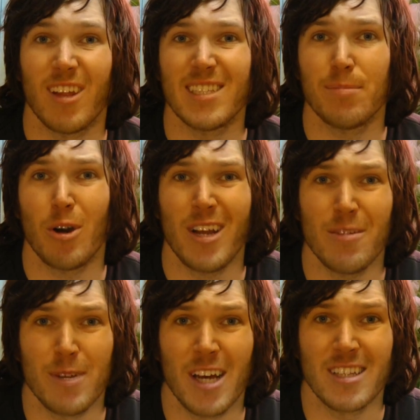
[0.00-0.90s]
that's about
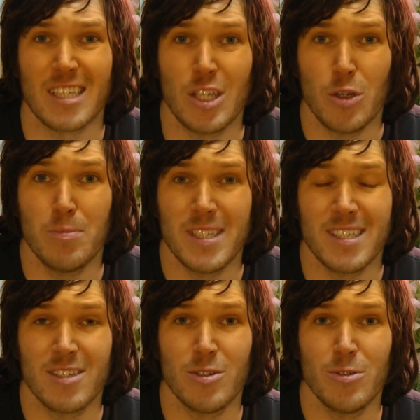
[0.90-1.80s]
it. We got the cubes
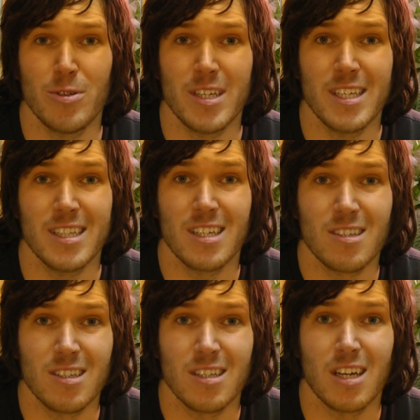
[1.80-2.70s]
into the
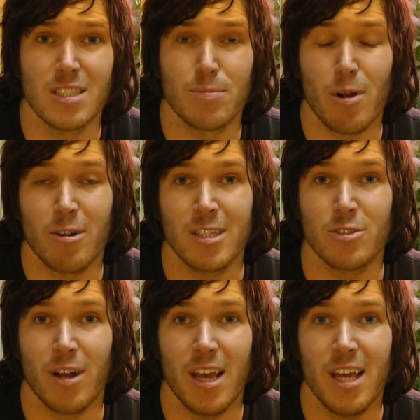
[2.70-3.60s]
little sprouting
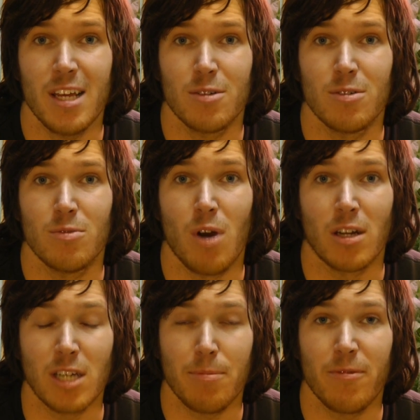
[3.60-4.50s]
tray and
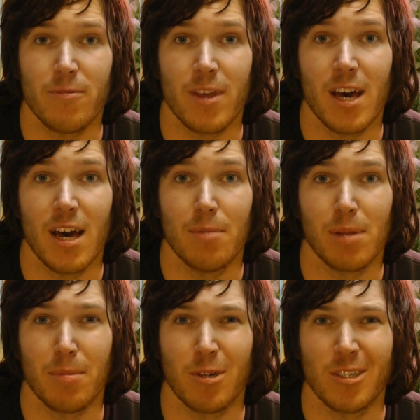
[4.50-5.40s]
on top of the
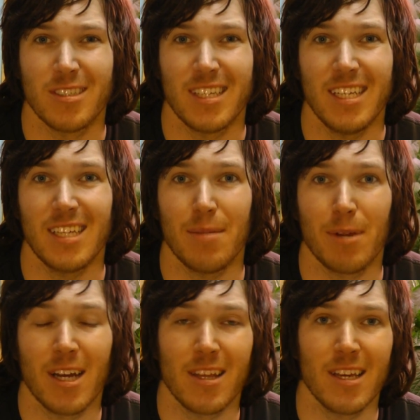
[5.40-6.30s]
plumber's heat tape
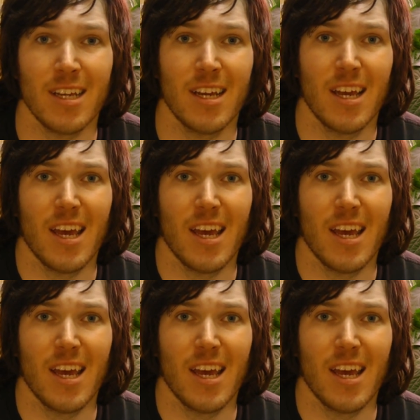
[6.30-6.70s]
kind of thing,